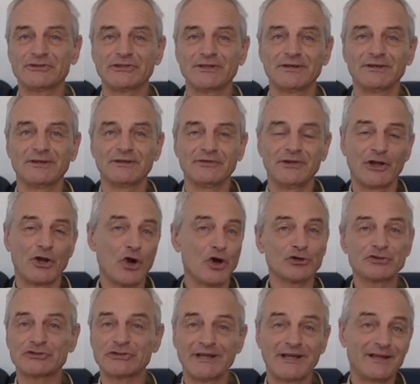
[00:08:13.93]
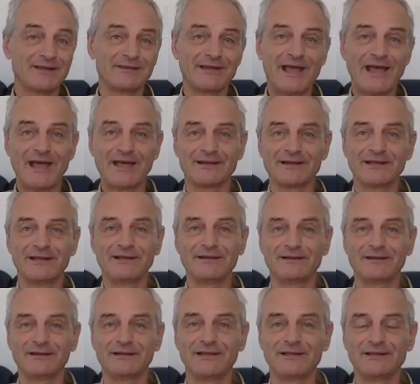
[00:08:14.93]
the costing and that
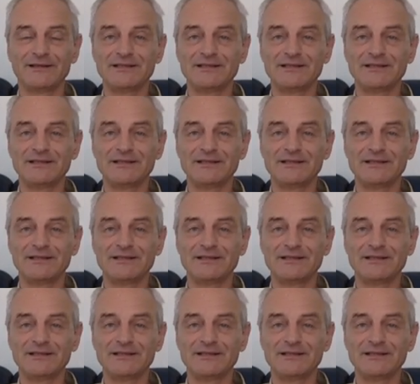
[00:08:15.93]
in